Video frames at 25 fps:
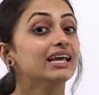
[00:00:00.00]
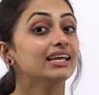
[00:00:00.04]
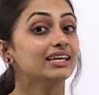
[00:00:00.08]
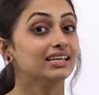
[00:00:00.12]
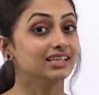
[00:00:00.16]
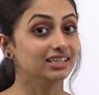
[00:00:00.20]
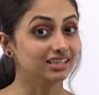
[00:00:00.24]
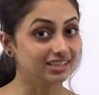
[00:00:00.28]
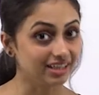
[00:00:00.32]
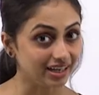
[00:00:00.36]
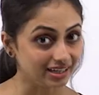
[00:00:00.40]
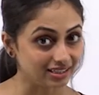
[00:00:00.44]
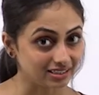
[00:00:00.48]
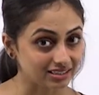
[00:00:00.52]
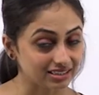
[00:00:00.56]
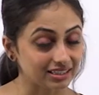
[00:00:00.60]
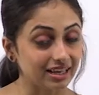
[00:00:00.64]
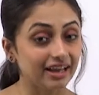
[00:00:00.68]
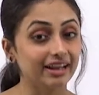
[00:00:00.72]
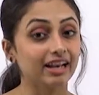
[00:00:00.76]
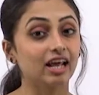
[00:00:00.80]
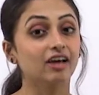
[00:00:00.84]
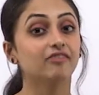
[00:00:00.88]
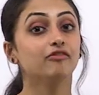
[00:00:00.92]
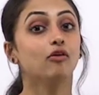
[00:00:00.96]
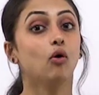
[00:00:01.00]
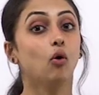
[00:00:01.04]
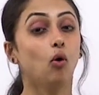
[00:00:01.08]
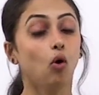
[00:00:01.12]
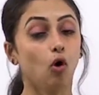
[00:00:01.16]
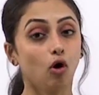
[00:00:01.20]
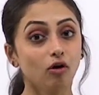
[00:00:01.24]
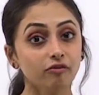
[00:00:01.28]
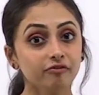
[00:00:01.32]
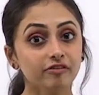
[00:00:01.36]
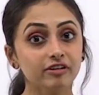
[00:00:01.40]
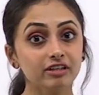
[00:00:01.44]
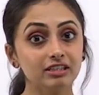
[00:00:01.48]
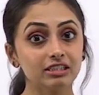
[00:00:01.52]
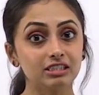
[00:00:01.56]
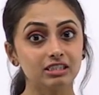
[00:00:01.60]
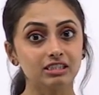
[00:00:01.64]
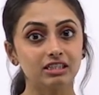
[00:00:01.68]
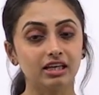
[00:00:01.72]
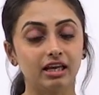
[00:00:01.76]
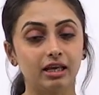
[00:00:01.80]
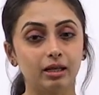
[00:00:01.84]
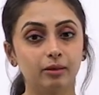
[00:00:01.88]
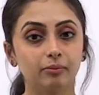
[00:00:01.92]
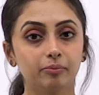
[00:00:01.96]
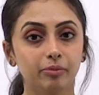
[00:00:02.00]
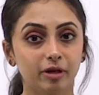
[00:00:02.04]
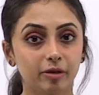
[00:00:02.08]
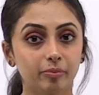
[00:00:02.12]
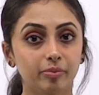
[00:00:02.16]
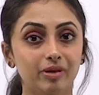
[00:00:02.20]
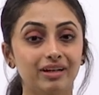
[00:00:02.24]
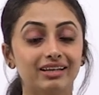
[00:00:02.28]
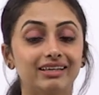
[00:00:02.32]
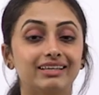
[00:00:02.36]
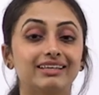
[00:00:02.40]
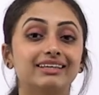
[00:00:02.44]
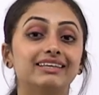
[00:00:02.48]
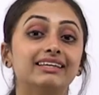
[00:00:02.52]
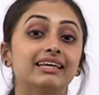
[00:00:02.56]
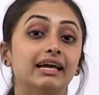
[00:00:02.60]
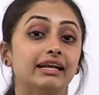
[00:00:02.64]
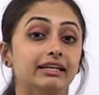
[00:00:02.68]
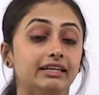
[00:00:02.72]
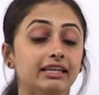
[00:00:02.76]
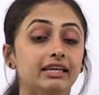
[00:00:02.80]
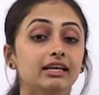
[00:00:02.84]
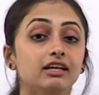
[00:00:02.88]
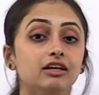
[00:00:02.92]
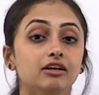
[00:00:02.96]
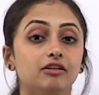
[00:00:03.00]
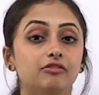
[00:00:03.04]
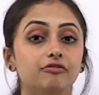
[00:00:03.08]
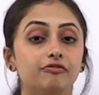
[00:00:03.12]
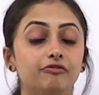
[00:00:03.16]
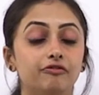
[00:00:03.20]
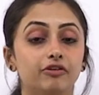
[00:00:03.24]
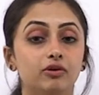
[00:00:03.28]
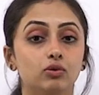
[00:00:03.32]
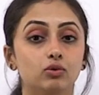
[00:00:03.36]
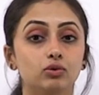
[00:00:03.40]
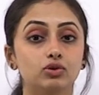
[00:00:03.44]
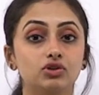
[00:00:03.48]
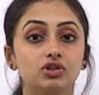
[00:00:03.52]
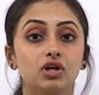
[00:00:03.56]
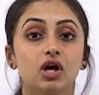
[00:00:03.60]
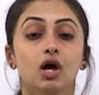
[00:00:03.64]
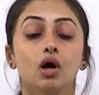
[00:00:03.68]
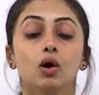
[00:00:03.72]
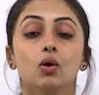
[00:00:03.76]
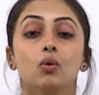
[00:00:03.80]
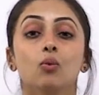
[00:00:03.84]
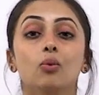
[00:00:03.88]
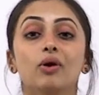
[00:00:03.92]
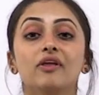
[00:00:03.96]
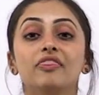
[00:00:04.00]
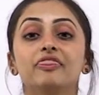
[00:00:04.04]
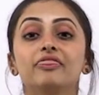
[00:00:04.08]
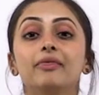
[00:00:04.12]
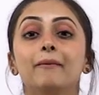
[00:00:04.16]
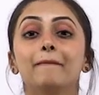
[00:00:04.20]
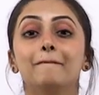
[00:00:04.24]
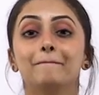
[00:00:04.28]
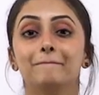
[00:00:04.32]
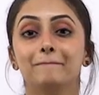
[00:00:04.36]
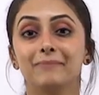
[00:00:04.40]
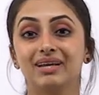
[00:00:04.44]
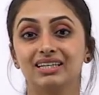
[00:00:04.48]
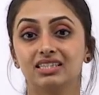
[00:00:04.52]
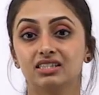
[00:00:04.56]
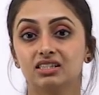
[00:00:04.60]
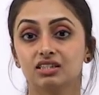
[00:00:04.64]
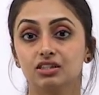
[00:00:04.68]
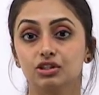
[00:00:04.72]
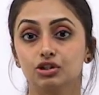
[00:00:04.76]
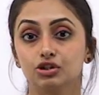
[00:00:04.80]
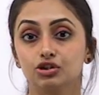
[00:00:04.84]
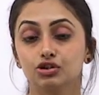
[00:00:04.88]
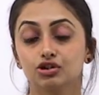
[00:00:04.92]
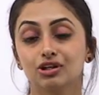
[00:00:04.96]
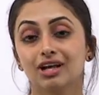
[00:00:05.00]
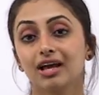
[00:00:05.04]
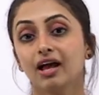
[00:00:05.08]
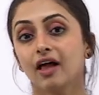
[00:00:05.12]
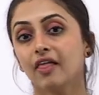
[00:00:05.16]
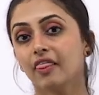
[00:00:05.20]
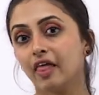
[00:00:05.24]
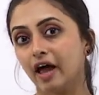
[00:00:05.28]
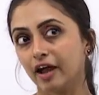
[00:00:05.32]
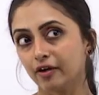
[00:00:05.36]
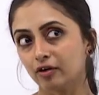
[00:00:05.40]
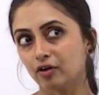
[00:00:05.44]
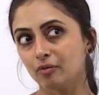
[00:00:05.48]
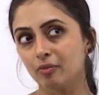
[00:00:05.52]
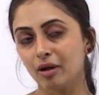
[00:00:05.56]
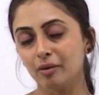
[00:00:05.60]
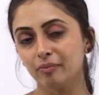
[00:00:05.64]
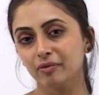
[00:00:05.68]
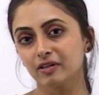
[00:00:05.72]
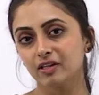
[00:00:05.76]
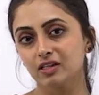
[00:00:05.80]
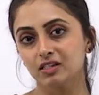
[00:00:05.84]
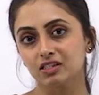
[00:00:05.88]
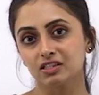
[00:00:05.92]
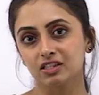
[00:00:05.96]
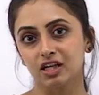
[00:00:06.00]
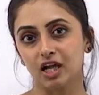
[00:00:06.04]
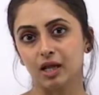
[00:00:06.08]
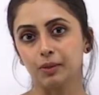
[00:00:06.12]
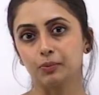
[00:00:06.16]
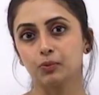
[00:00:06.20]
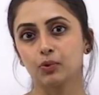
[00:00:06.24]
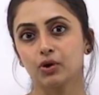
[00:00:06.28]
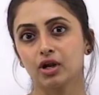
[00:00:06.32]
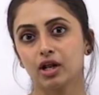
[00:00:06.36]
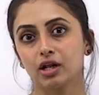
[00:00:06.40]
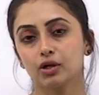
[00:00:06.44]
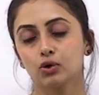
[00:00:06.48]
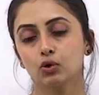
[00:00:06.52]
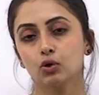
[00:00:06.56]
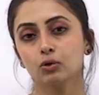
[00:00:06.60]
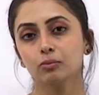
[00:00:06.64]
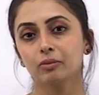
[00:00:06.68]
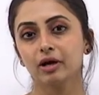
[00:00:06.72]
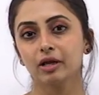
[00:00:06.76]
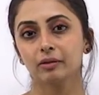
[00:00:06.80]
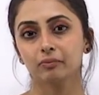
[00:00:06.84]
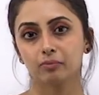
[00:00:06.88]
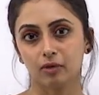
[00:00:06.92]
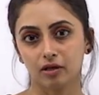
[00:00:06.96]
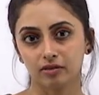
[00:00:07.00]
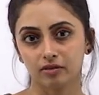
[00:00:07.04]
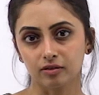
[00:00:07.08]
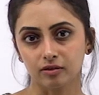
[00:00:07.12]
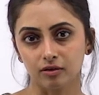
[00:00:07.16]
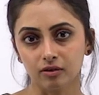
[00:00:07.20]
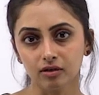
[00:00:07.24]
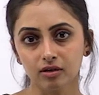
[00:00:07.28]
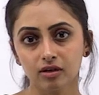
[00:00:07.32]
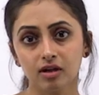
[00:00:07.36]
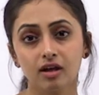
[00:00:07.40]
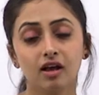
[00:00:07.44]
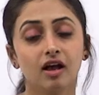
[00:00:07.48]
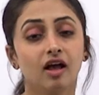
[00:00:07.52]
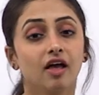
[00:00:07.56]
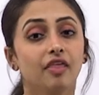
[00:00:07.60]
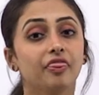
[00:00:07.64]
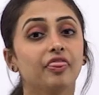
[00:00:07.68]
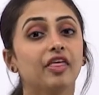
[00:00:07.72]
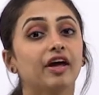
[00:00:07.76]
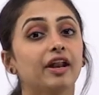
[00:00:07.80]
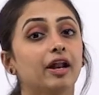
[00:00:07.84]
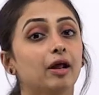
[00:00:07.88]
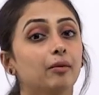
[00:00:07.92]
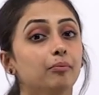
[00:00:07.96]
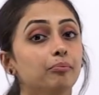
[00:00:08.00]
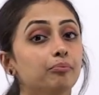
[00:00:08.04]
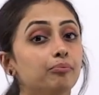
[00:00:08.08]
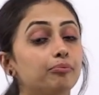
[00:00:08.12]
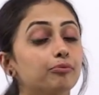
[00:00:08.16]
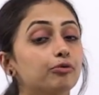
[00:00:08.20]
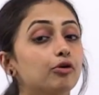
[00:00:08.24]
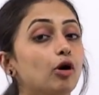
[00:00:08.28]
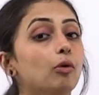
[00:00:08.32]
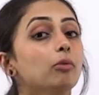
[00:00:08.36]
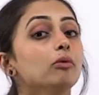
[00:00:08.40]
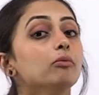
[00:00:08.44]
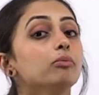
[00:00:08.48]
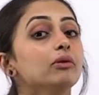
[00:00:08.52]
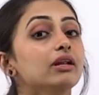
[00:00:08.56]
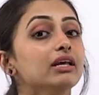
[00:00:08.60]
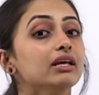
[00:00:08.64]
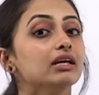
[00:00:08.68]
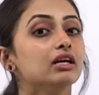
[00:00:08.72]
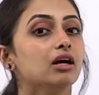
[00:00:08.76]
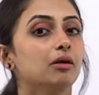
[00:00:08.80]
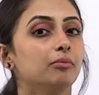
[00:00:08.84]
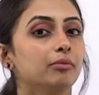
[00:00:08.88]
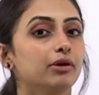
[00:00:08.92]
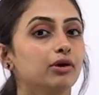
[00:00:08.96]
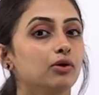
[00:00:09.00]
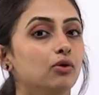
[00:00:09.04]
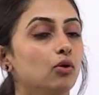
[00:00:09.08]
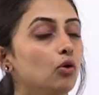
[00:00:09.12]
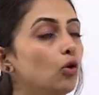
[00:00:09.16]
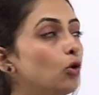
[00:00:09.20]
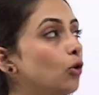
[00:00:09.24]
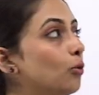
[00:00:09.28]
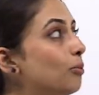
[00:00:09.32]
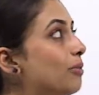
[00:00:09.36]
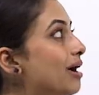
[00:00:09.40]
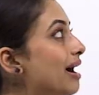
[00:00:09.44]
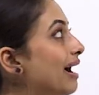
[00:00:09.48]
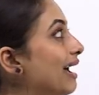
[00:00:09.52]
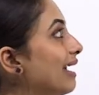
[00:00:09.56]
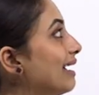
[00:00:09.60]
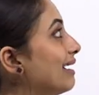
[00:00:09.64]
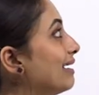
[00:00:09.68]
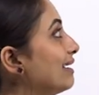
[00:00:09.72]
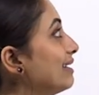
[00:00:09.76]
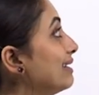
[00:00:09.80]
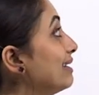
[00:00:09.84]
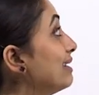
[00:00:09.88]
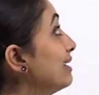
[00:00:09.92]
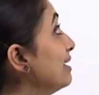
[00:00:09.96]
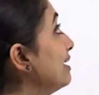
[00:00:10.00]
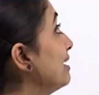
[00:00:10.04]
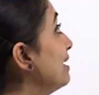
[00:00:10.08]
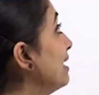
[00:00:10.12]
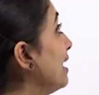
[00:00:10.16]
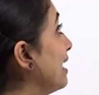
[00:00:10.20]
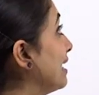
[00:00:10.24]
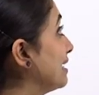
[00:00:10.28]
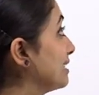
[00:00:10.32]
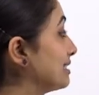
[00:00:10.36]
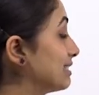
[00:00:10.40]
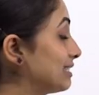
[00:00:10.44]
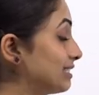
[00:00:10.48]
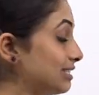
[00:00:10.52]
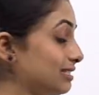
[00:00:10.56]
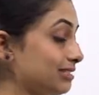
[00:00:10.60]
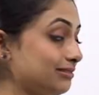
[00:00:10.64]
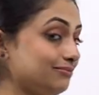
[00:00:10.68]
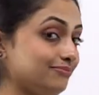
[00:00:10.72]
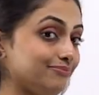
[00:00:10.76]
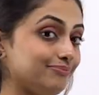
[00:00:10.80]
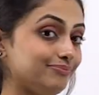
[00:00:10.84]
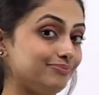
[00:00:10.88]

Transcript: Yes, and I've often seen people getting confused with the message. I remember this time when I told my mother that I'm probably coming home late.